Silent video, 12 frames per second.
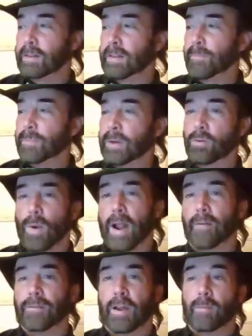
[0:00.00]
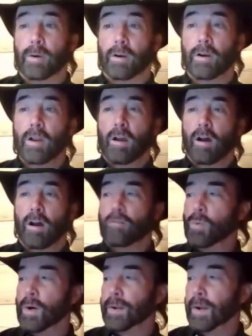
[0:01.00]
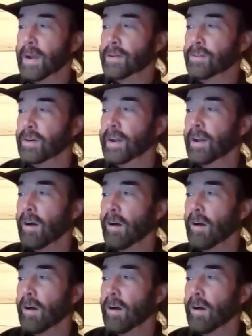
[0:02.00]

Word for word: at that big round number of 100,